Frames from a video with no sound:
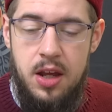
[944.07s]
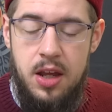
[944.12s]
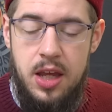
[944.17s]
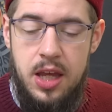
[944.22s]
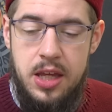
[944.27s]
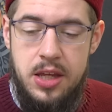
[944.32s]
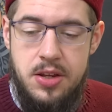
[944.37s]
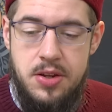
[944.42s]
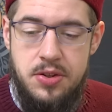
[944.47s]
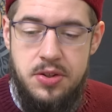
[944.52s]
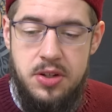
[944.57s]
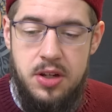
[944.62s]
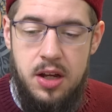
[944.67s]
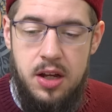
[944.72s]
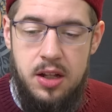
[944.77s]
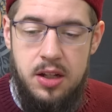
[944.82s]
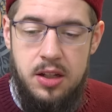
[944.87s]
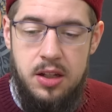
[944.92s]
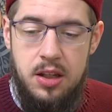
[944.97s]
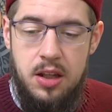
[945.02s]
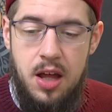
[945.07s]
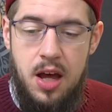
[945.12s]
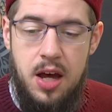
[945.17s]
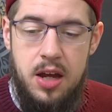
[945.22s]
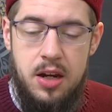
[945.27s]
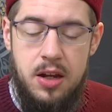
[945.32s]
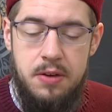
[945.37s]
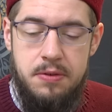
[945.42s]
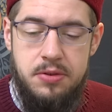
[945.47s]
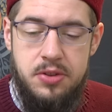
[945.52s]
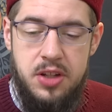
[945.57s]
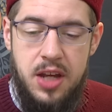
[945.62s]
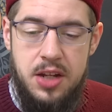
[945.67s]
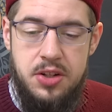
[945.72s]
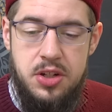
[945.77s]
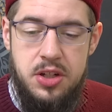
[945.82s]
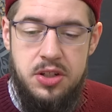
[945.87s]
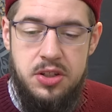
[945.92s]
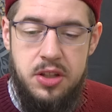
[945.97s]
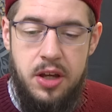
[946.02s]
is a lot of
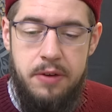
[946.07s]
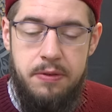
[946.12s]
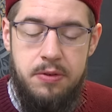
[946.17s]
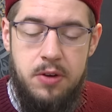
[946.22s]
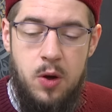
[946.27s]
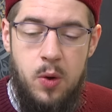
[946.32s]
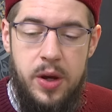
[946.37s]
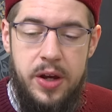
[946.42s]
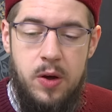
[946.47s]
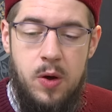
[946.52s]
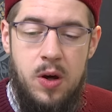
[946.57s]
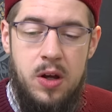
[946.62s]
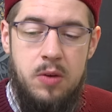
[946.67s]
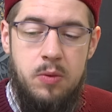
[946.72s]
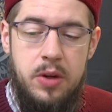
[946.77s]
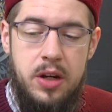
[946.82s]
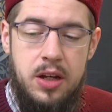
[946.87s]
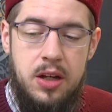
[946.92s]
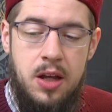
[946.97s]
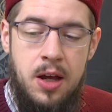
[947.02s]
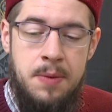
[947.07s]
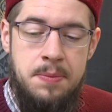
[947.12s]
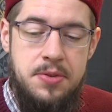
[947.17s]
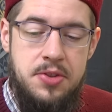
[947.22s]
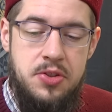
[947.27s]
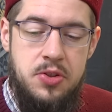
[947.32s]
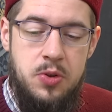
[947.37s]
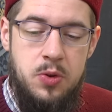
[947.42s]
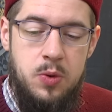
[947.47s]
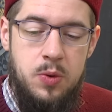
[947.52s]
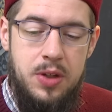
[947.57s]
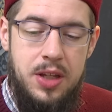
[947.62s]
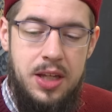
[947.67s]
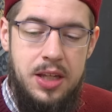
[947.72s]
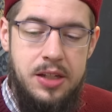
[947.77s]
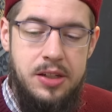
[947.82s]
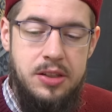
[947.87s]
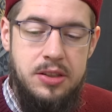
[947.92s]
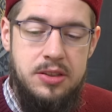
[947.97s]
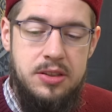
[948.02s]
sketchy stuff going on when it comes to
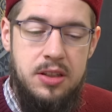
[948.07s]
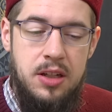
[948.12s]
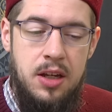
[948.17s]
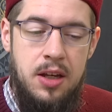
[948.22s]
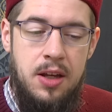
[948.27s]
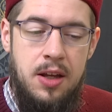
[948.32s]
his